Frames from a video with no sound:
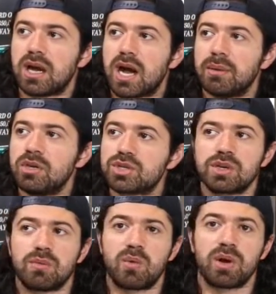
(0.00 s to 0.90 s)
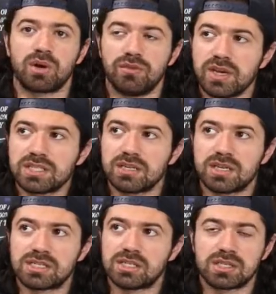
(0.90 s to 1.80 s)
I'm usually way more convicted
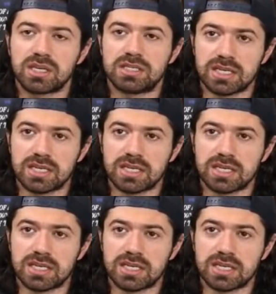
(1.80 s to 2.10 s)
because it's it's